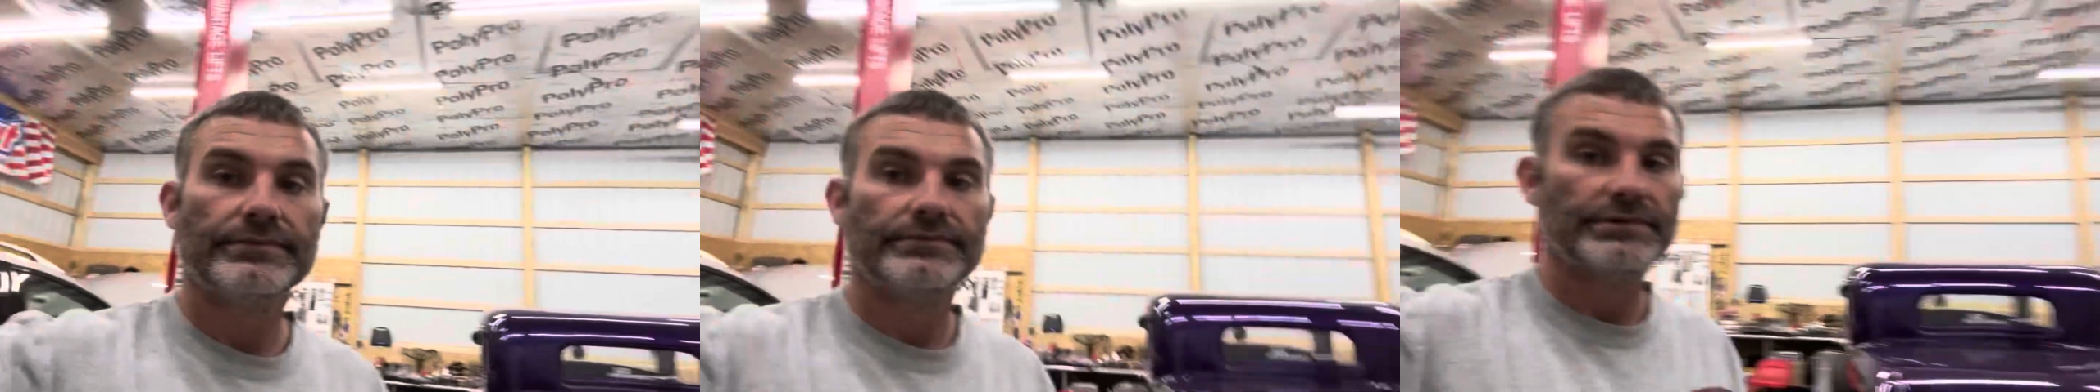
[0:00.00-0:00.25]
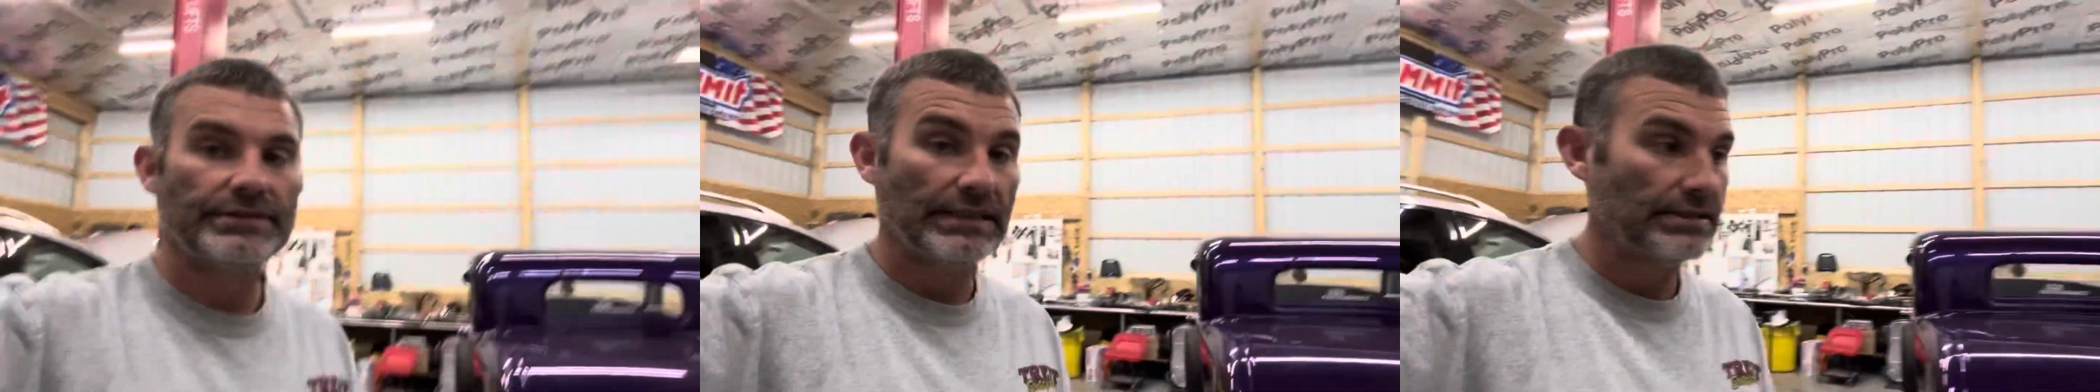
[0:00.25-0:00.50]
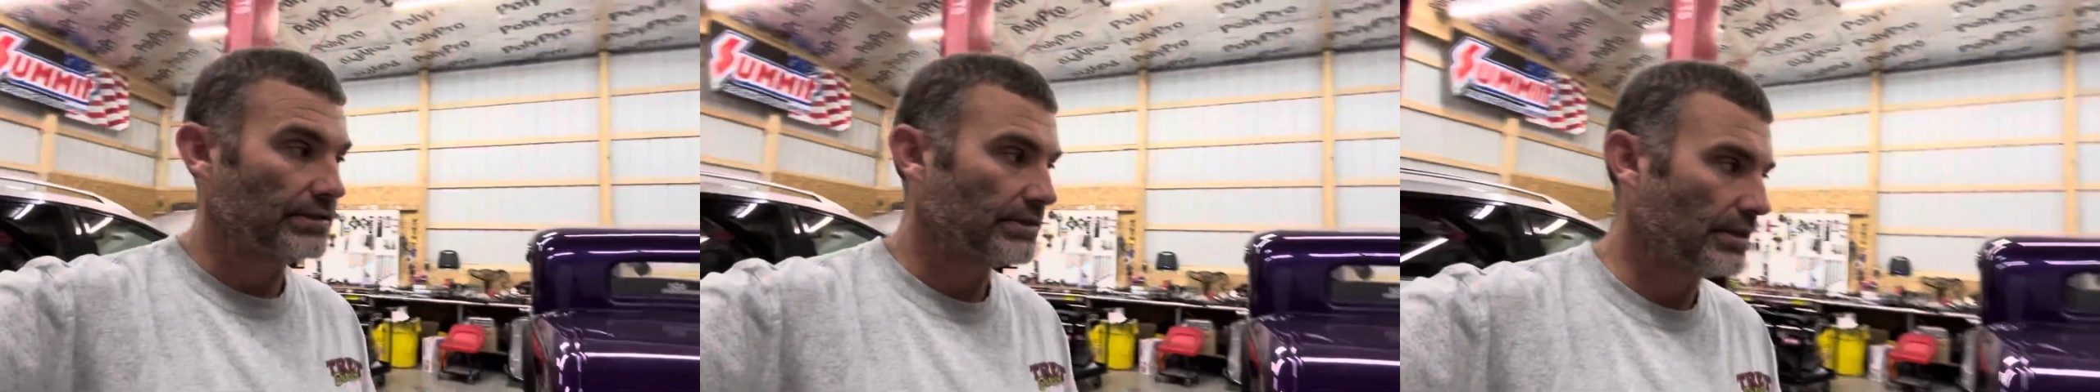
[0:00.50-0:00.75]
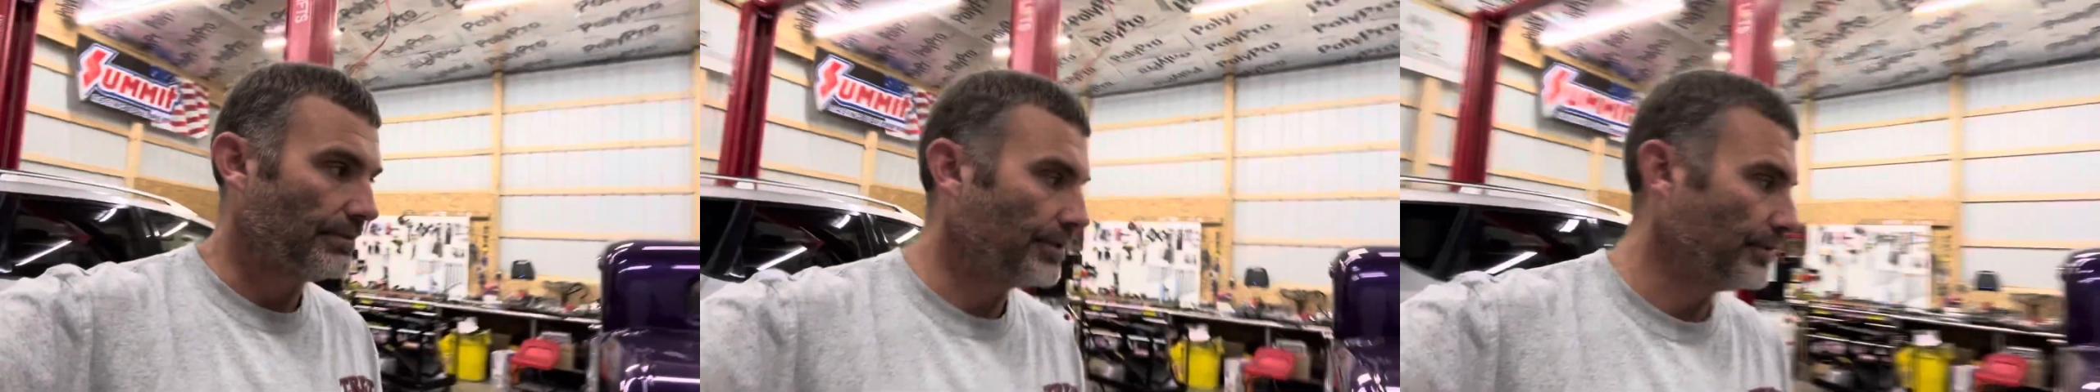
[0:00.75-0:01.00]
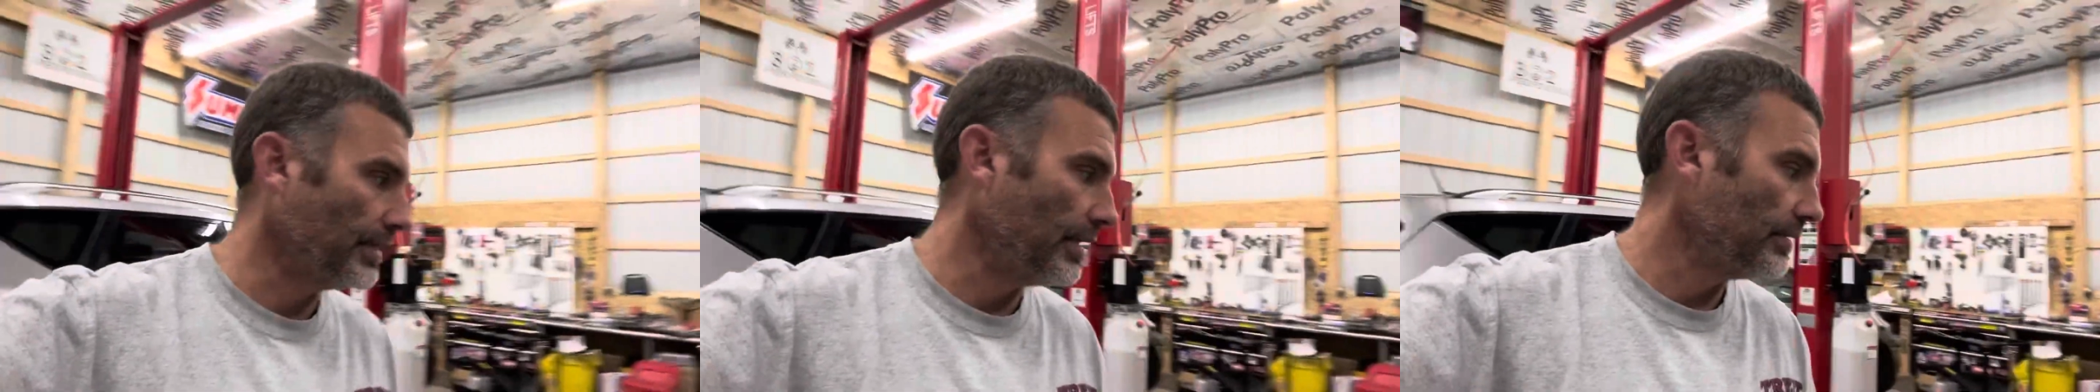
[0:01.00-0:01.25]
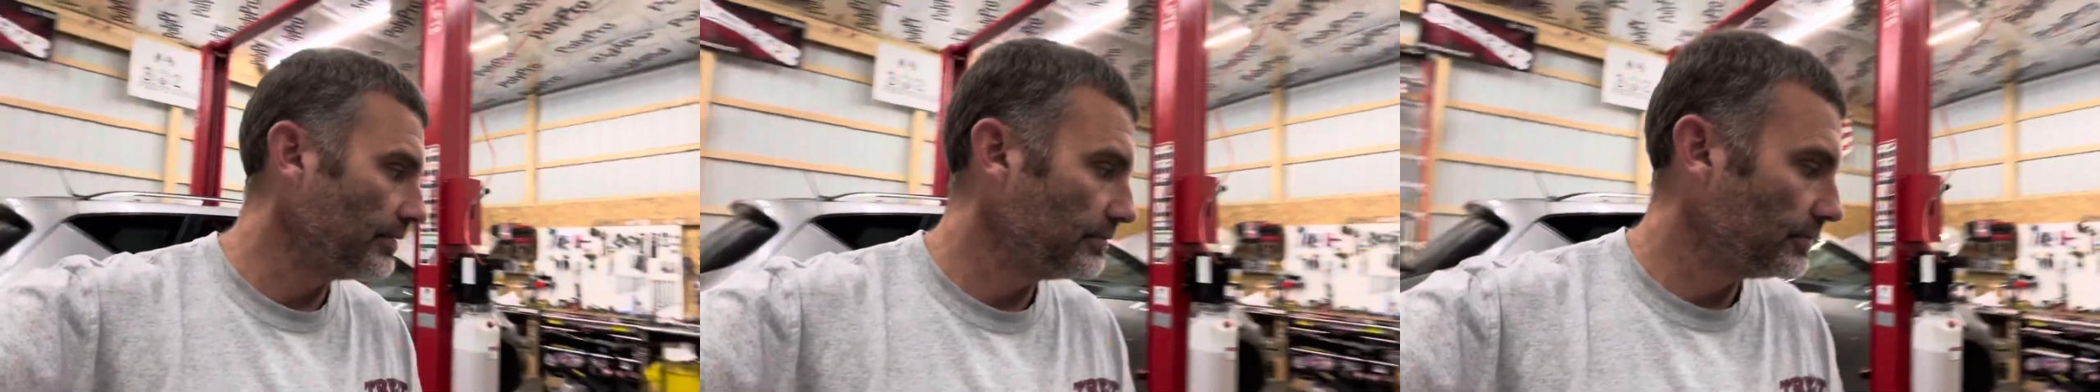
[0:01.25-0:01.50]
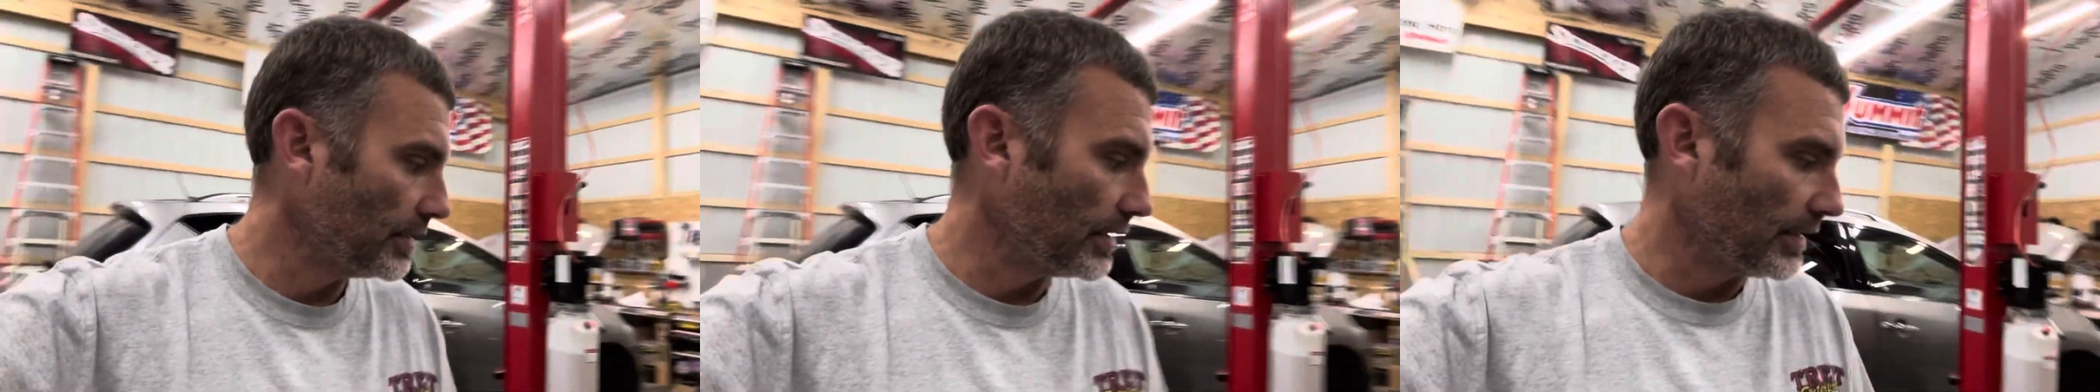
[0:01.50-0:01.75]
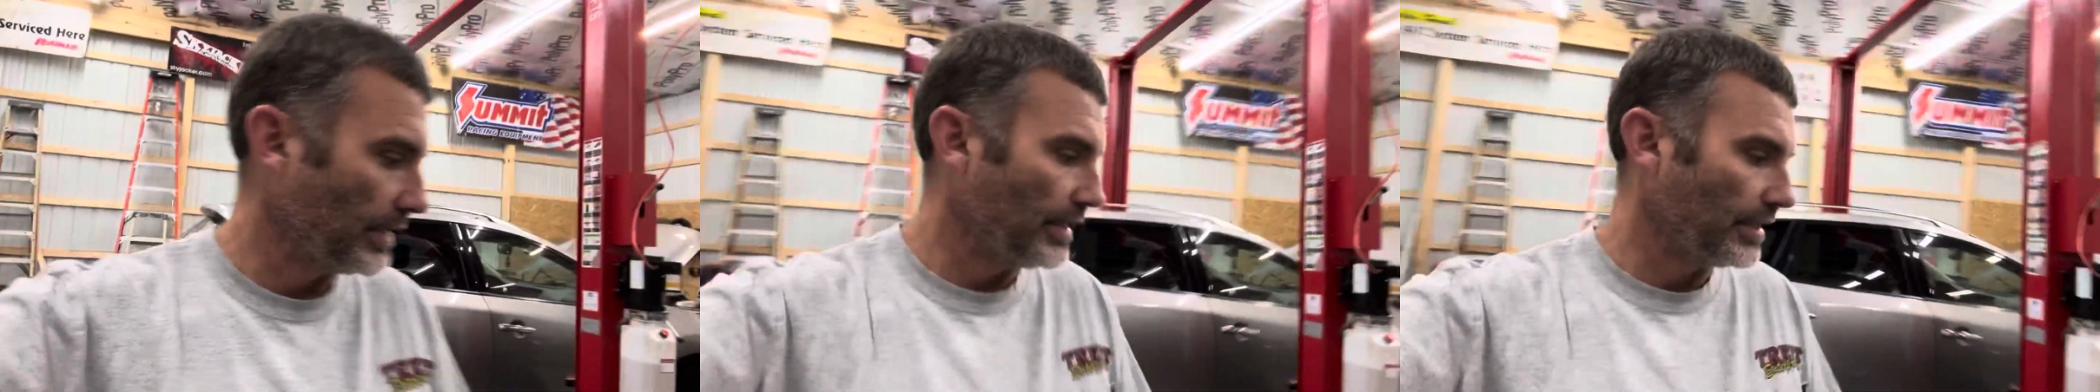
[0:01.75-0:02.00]
season's coming to an end, so I'd
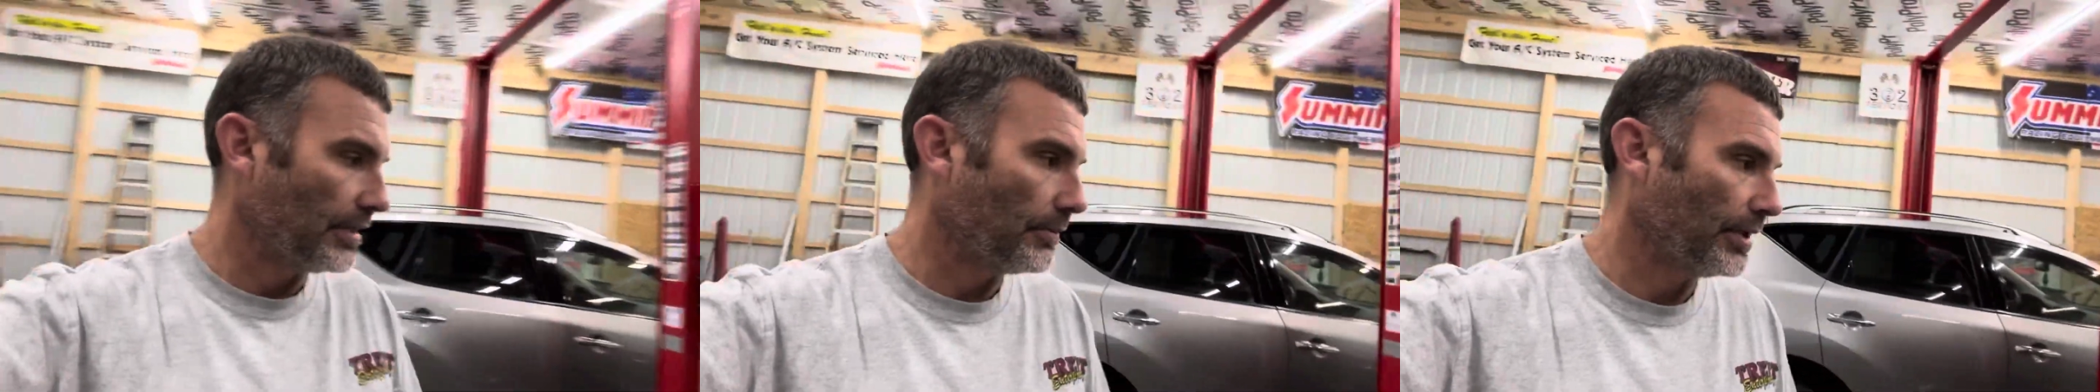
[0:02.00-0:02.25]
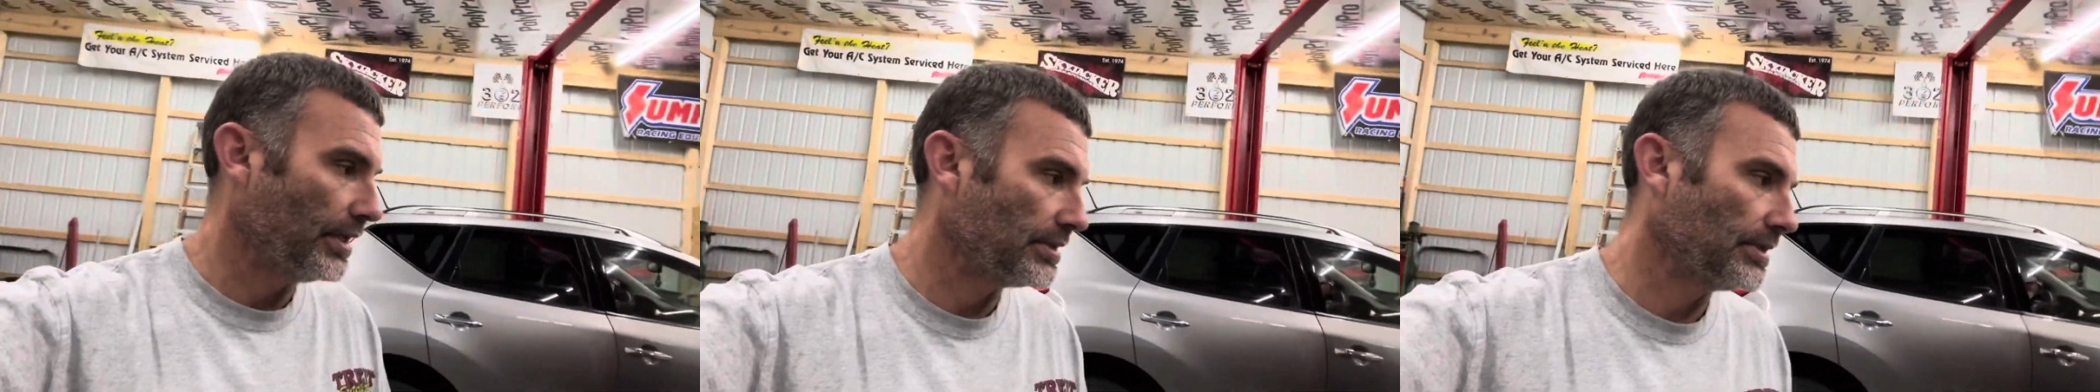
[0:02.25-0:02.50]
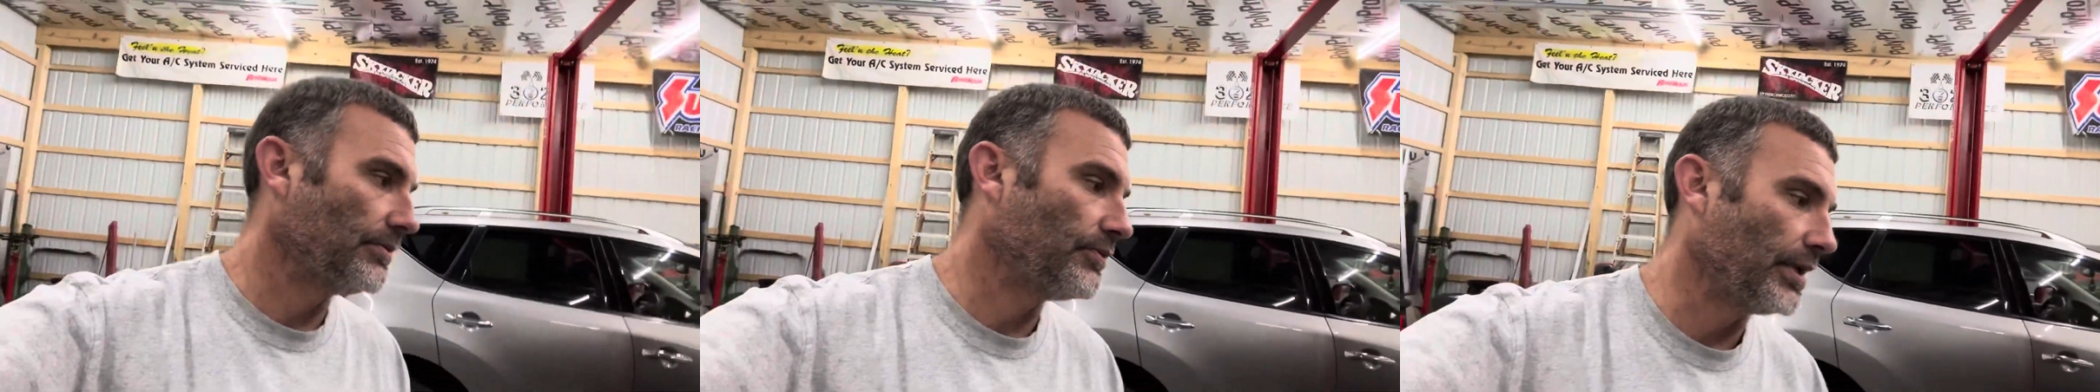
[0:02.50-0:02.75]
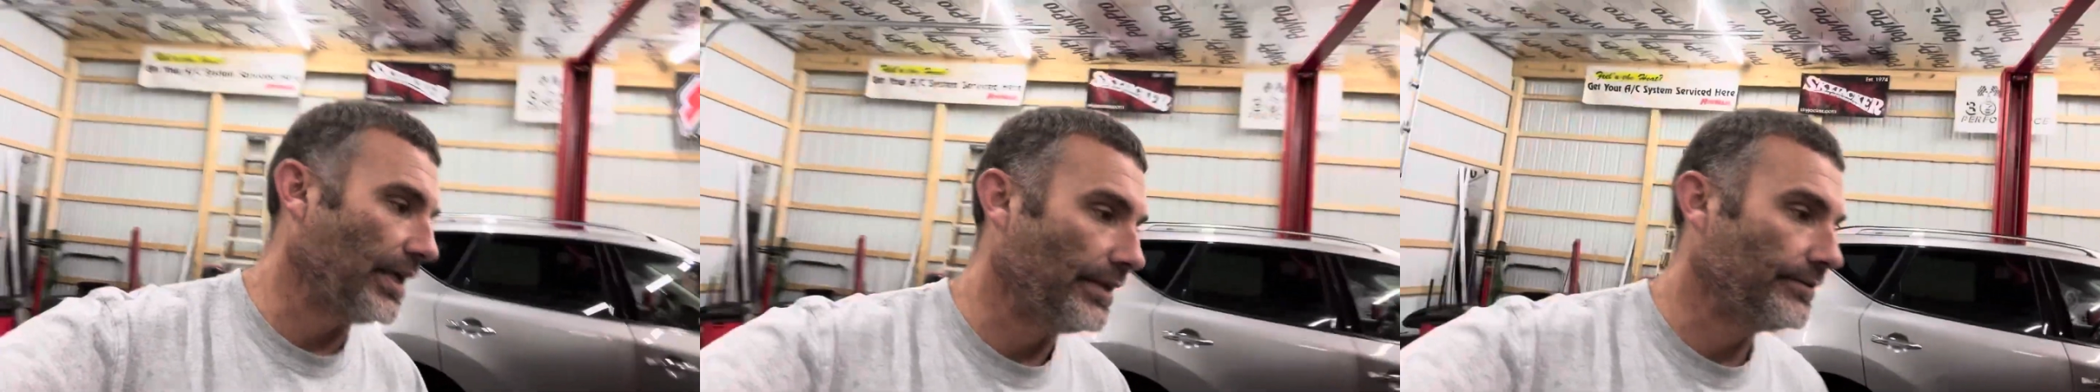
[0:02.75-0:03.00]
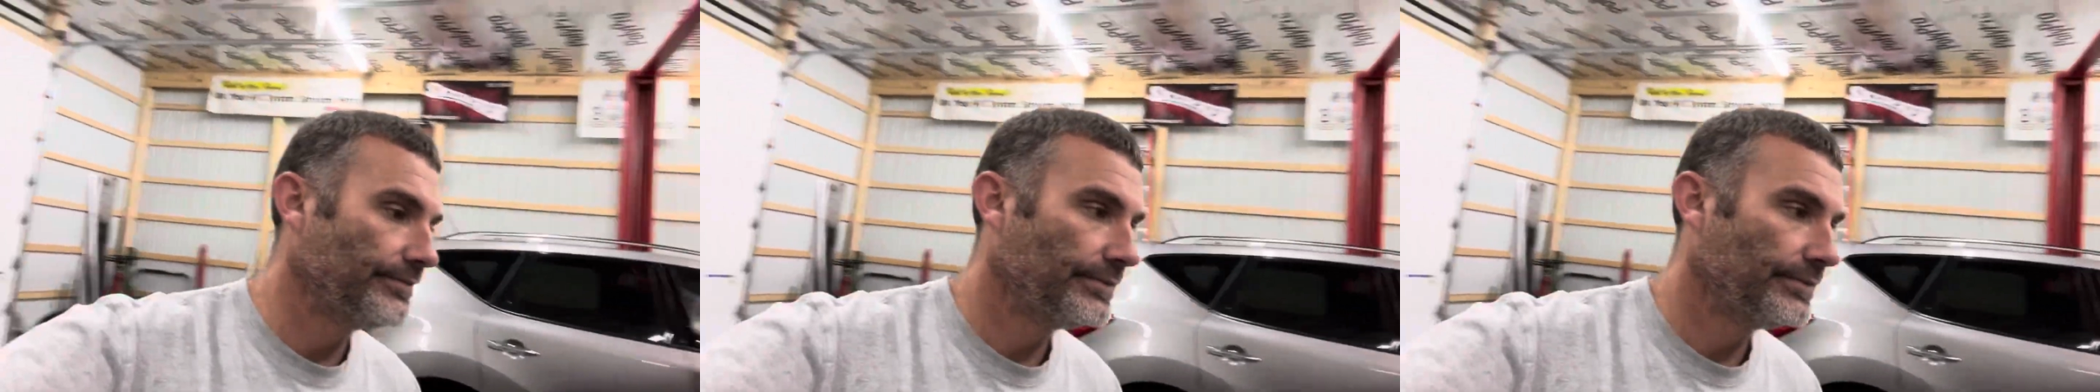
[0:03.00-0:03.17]
like to get a couple hits in it before the end.